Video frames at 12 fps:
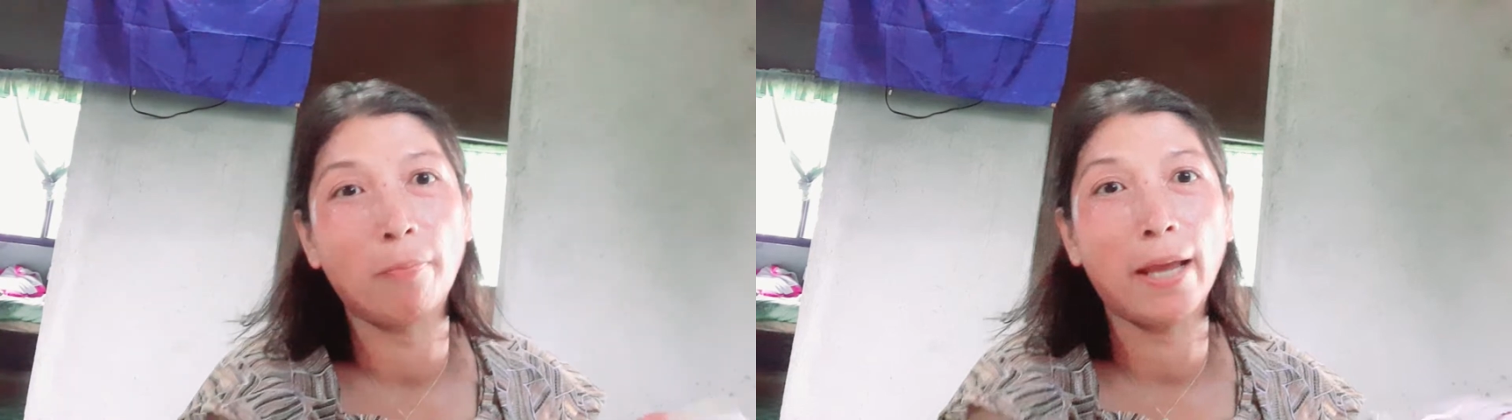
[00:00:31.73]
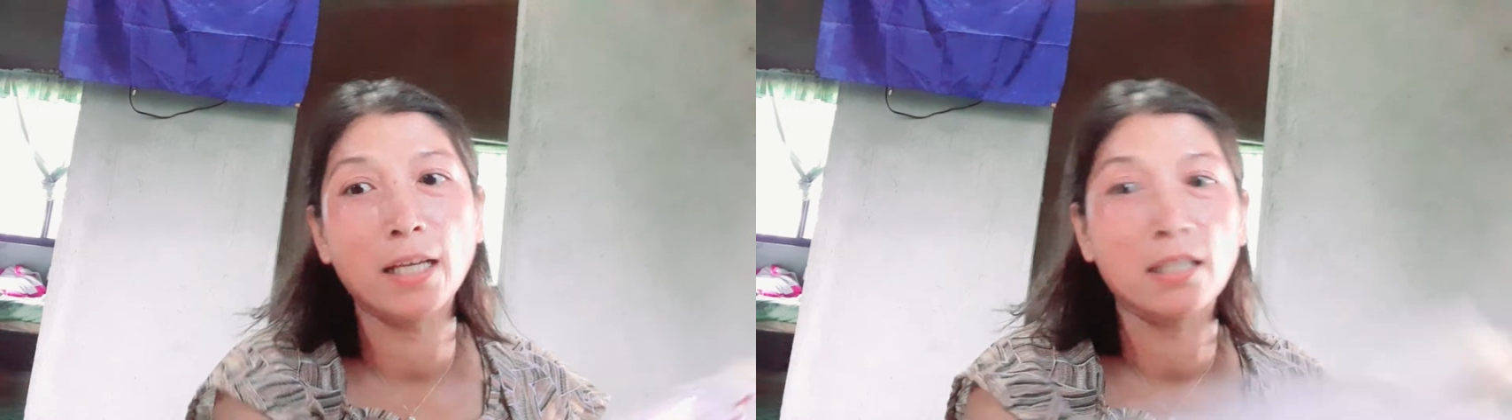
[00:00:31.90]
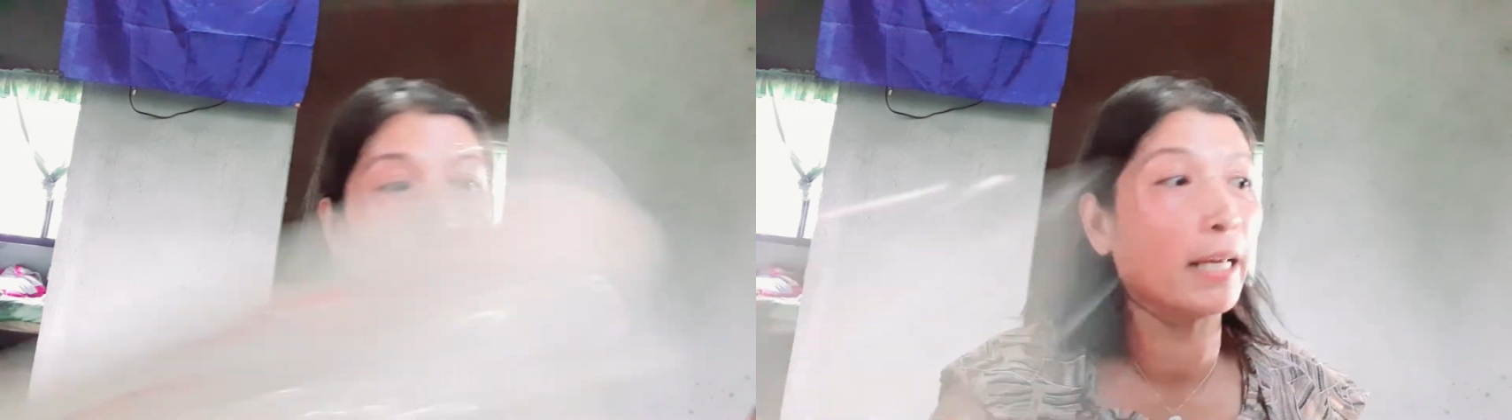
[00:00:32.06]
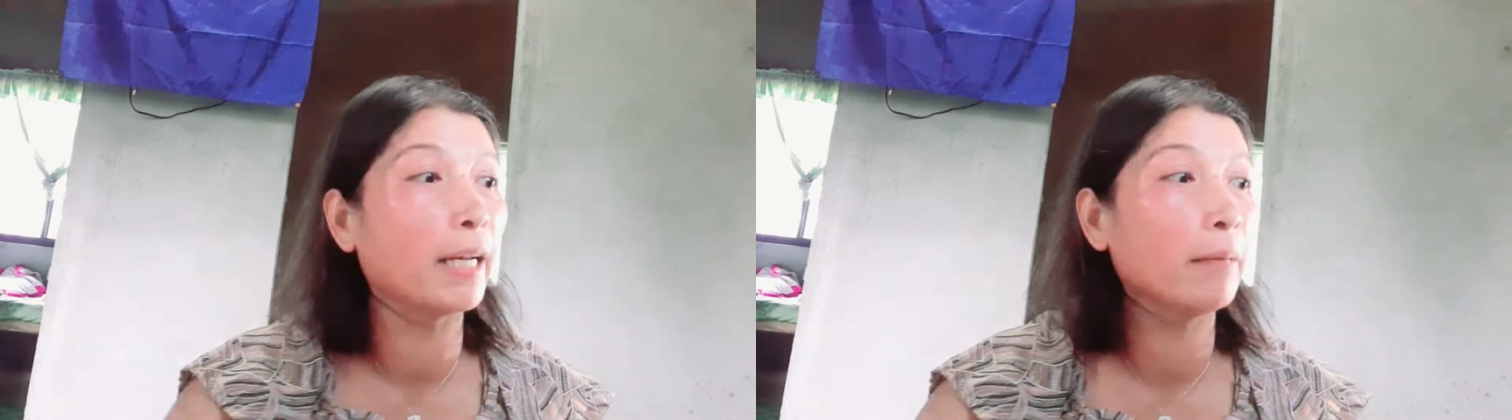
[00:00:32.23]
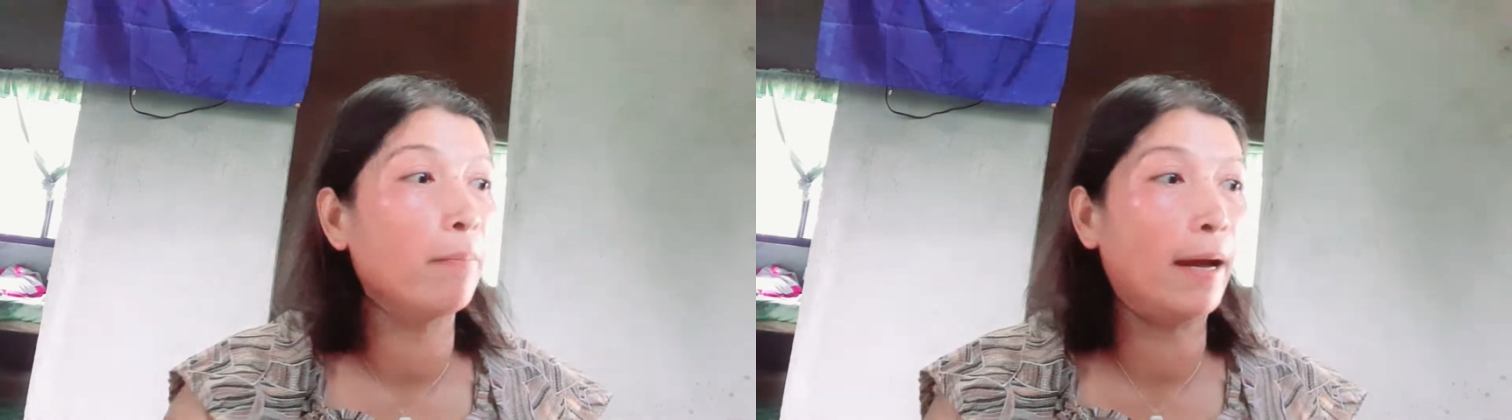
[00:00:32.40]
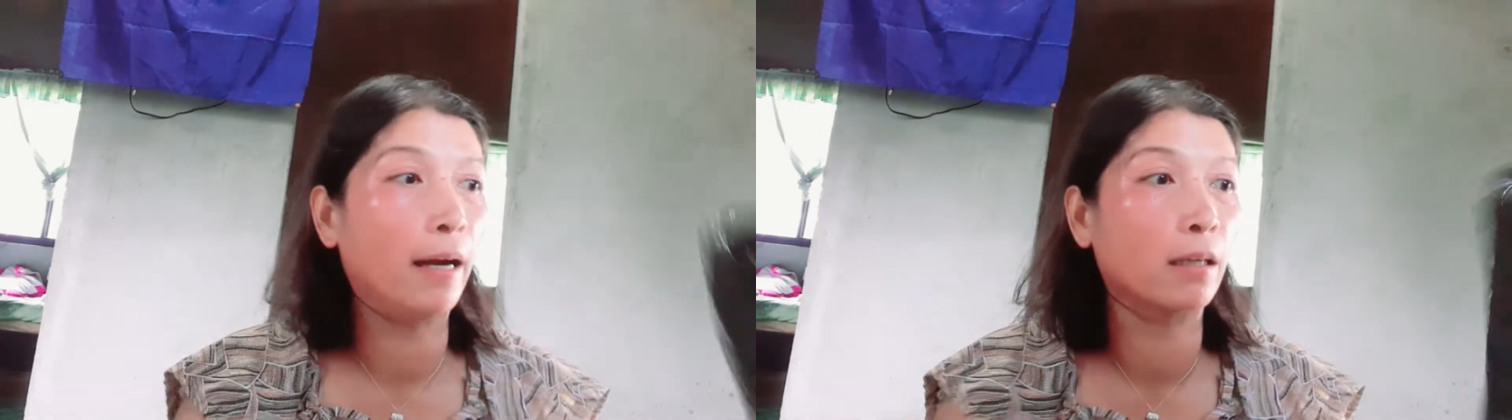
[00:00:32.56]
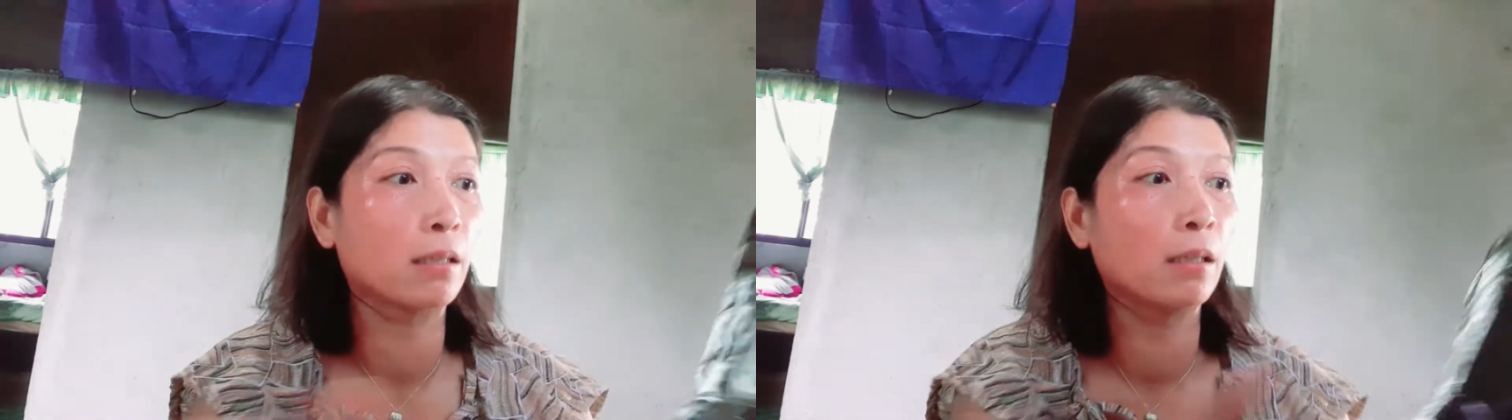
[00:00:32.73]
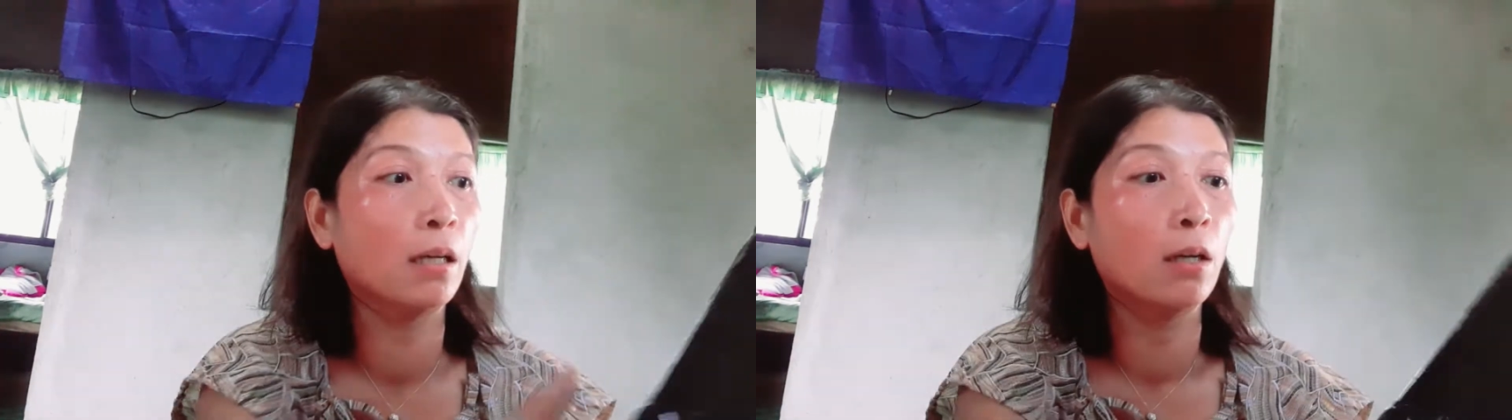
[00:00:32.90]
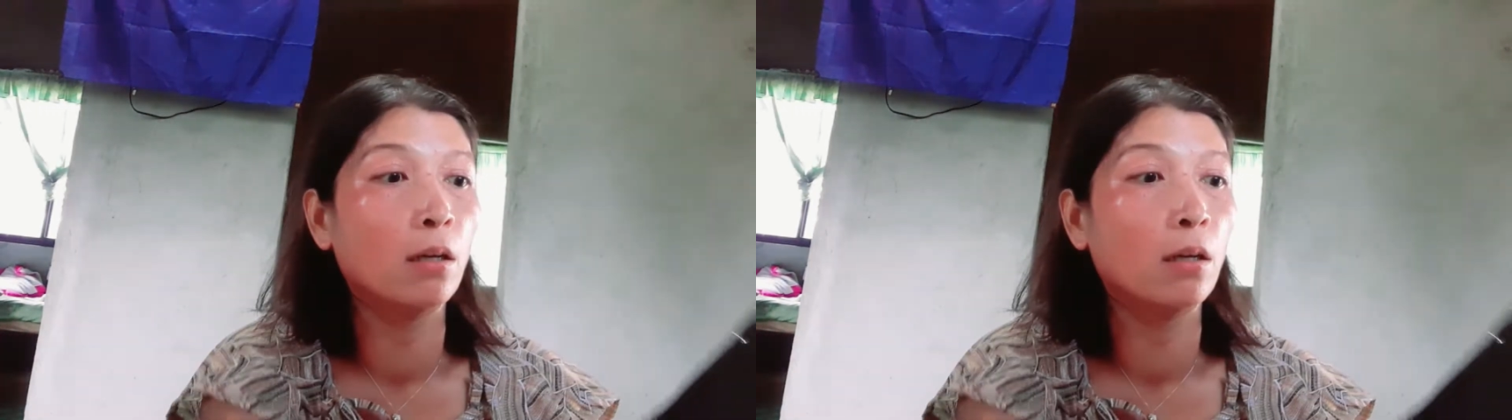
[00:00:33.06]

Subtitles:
mystery box,